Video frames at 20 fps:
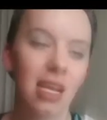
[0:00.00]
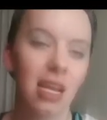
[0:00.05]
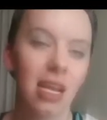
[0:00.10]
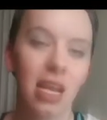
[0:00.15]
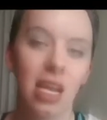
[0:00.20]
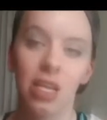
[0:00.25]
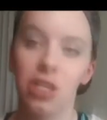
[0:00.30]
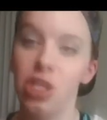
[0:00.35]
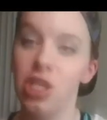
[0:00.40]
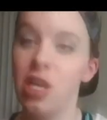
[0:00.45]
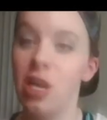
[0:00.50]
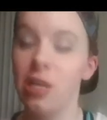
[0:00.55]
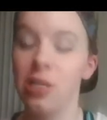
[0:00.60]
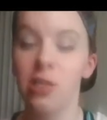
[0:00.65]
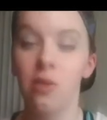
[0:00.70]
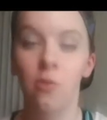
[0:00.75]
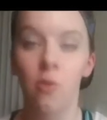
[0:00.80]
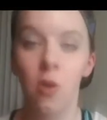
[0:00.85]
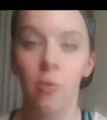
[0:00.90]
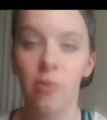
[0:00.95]
She
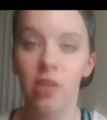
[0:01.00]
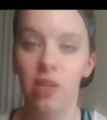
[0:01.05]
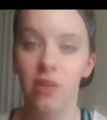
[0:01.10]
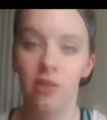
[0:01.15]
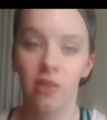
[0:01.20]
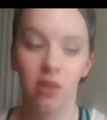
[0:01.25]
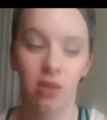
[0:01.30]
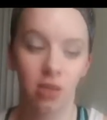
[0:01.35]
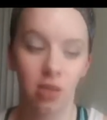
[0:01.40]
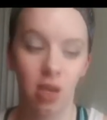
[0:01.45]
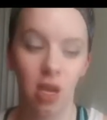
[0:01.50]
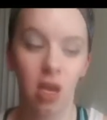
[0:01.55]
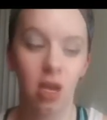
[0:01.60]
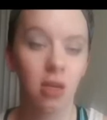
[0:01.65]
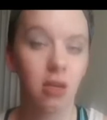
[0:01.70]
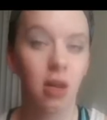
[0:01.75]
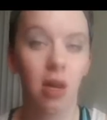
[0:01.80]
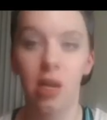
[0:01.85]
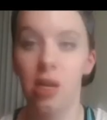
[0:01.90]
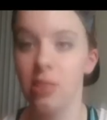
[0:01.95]
also wrote me an
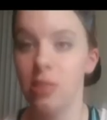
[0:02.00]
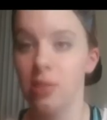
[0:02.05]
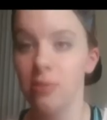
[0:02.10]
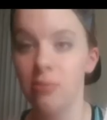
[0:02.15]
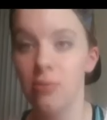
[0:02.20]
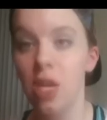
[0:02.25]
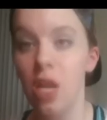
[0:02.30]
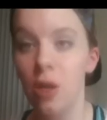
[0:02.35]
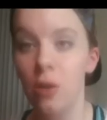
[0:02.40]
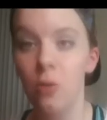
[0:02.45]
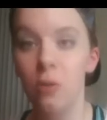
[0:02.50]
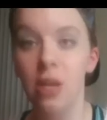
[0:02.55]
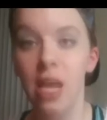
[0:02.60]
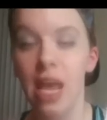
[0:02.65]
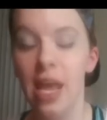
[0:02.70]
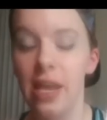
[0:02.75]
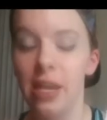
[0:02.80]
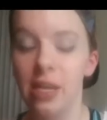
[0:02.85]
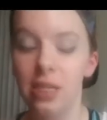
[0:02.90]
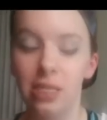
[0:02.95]
awesome note
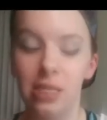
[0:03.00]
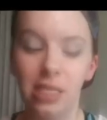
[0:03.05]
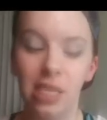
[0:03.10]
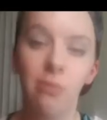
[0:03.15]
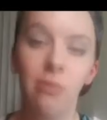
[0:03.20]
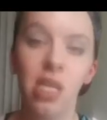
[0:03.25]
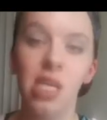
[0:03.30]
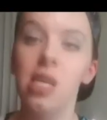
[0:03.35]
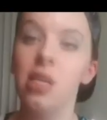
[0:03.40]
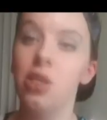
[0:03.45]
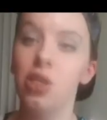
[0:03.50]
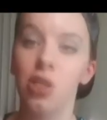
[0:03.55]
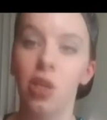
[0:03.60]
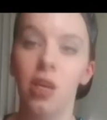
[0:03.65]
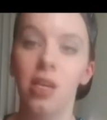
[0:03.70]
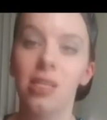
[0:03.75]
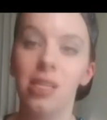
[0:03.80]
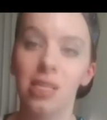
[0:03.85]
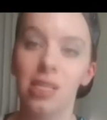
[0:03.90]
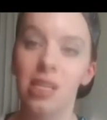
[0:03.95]
and sent me a
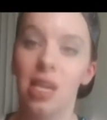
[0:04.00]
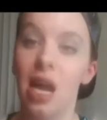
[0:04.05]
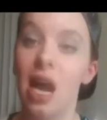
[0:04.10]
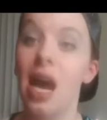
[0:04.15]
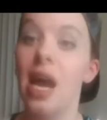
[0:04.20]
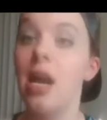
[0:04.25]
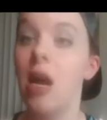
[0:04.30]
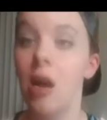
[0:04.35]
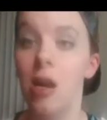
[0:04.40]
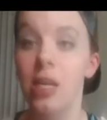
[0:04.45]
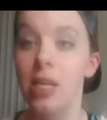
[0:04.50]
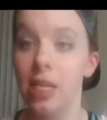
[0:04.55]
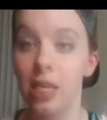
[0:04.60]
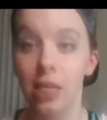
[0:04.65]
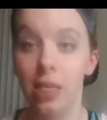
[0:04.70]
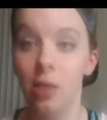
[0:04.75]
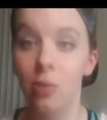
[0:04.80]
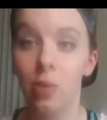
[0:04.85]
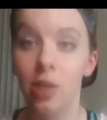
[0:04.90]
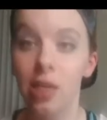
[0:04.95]
shirt that said I Heart
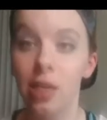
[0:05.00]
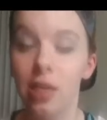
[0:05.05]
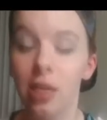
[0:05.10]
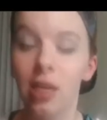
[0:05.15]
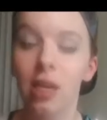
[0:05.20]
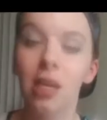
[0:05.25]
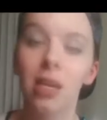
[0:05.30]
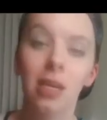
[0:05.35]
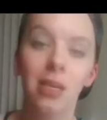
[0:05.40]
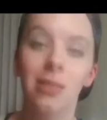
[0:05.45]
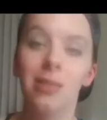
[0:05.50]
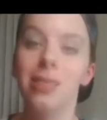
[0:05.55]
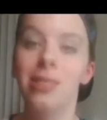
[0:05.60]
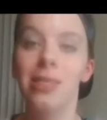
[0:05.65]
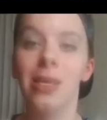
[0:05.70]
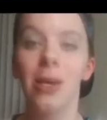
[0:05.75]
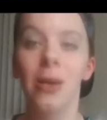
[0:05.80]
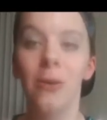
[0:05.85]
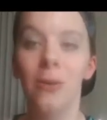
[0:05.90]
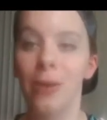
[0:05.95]
Hillywood.
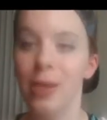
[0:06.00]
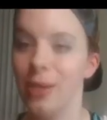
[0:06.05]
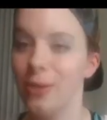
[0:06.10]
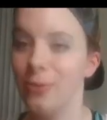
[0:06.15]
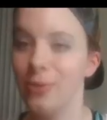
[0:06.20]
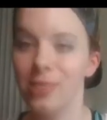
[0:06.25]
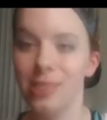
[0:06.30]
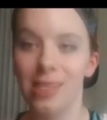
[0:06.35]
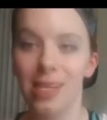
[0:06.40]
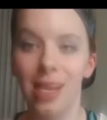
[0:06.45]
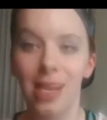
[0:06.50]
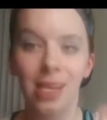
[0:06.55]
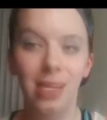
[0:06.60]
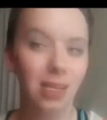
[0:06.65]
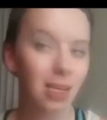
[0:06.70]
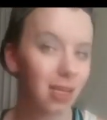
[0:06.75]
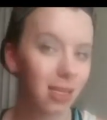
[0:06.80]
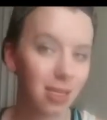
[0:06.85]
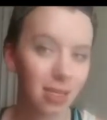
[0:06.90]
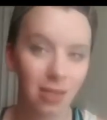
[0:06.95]
So it was
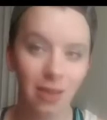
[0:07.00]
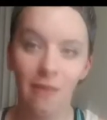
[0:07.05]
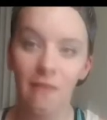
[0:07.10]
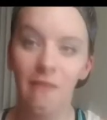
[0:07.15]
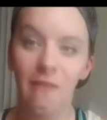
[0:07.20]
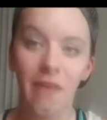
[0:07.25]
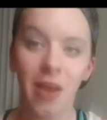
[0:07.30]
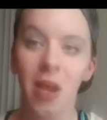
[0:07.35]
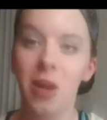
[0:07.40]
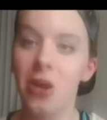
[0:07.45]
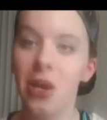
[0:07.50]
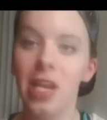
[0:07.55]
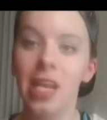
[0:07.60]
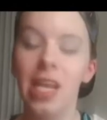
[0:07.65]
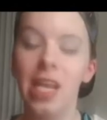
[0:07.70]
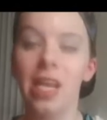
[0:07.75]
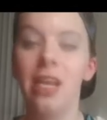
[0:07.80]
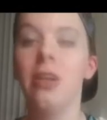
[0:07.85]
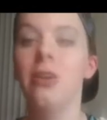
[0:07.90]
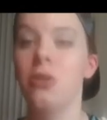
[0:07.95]
like very
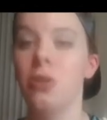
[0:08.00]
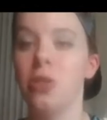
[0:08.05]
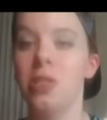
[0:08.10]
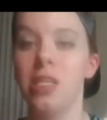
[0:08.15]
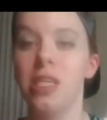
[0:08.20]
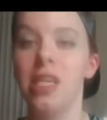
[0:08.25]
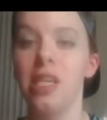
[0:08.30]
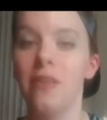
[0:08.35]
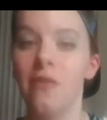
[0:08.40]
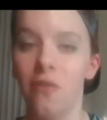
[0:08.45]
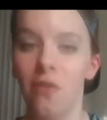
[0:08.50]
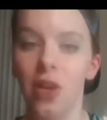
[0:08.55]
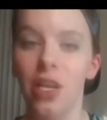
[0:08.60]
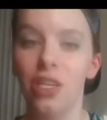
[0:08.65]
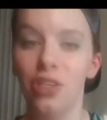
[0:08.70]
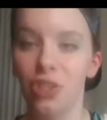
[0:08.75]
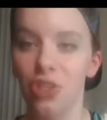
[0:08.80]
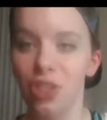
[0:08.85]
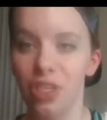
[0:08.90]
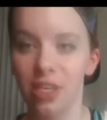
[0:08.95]
interesting
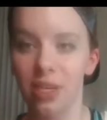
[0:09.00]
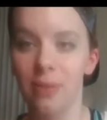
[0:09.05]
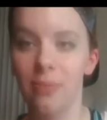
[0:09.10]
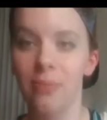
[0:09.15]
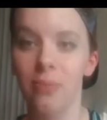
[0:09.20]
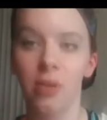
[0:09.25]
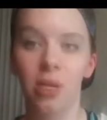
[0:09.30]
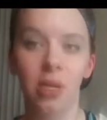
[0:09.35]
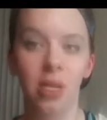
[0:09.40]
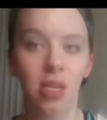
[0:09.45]
friendship.